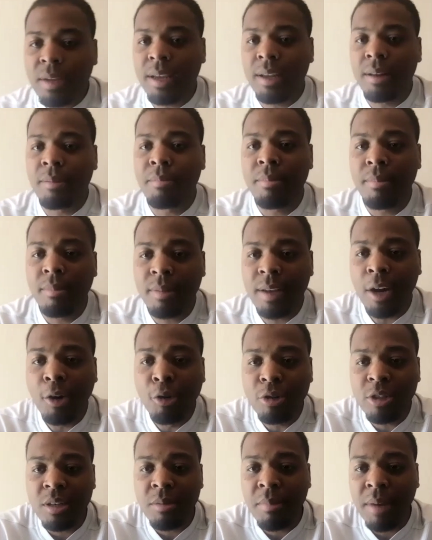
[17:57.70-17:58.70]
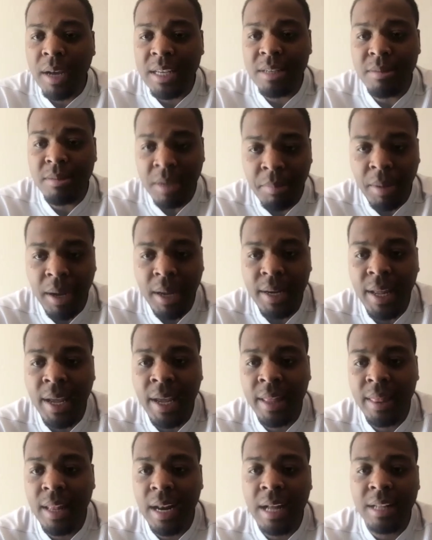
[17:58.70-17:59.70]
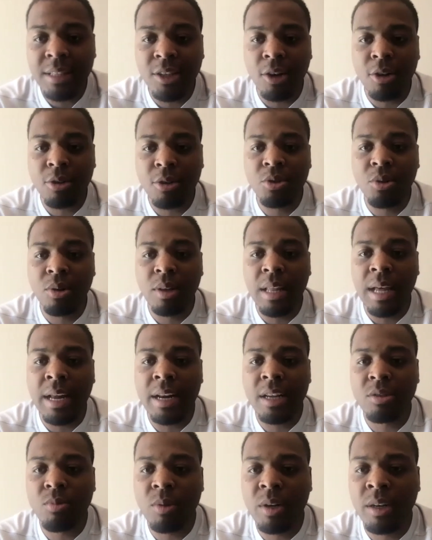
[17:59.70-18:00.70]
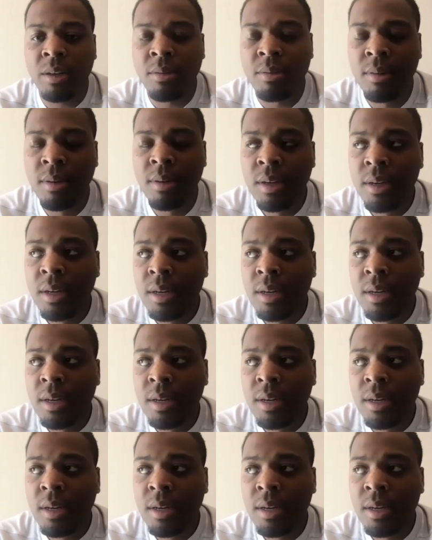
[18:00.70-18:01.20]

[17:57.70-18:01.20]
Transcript: and coach in my dad that I talk to a lot as well.